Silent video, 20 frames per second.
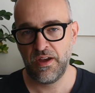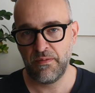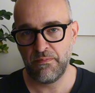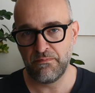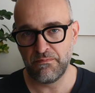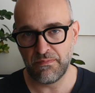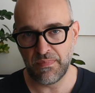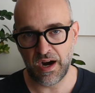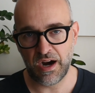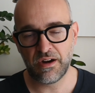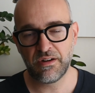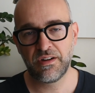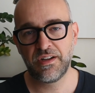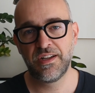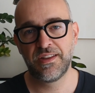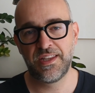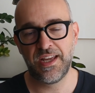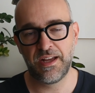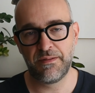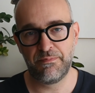
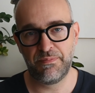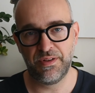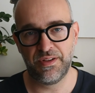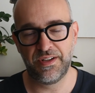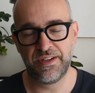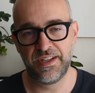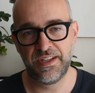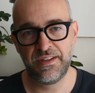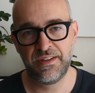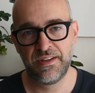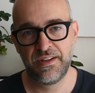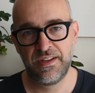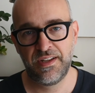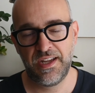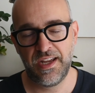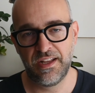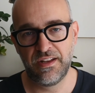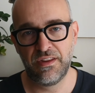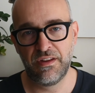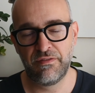market that building
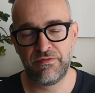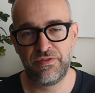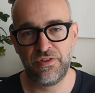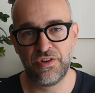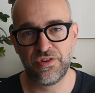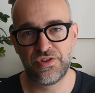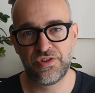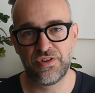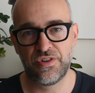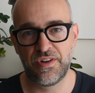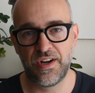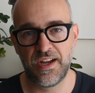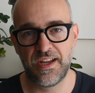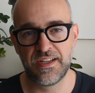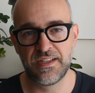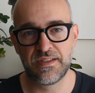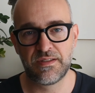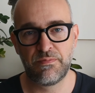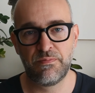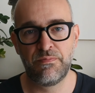in the future
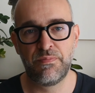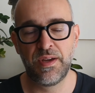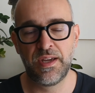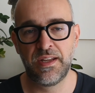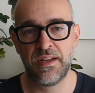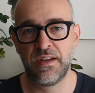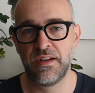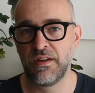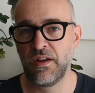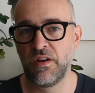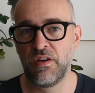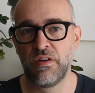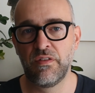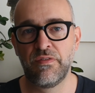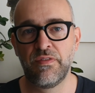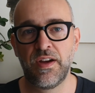as being of